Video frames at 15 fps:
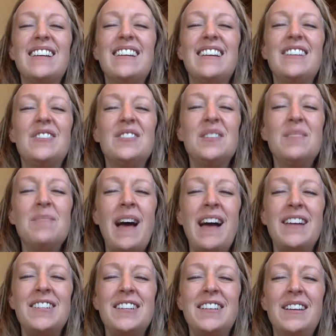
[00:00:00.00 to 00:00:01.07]
Just
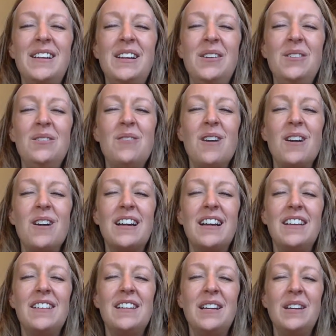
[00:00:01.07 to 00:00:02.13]
imagine that you are
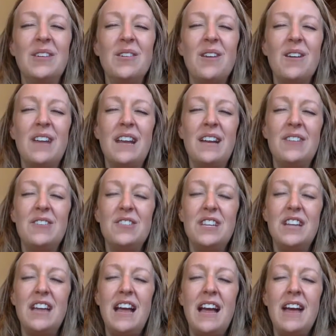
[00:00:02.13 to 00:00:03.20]
connecting your heart energy
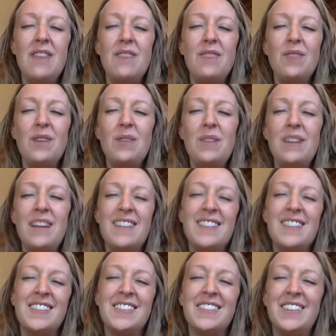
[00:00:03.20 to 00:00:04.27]
to everyone
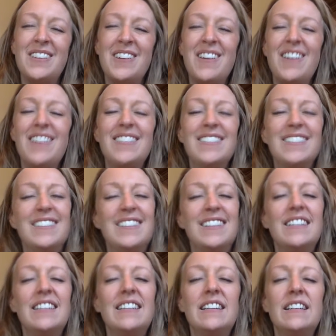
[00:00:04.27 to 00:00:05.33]
else on the call
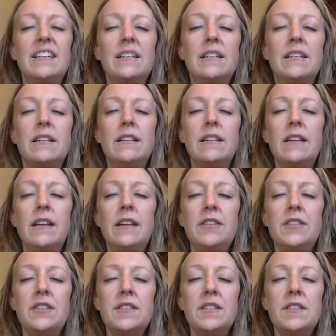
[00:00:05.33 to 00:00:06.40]
and
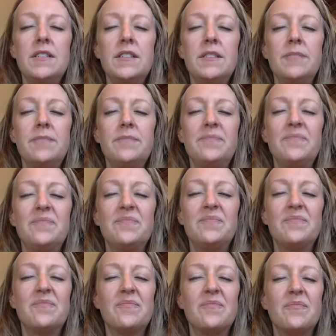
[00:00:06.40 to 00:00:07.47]
just
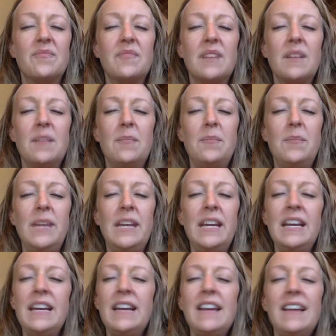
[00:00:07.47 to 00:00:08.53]

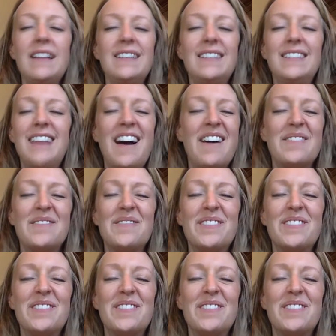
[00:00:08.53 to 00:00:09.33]
being love.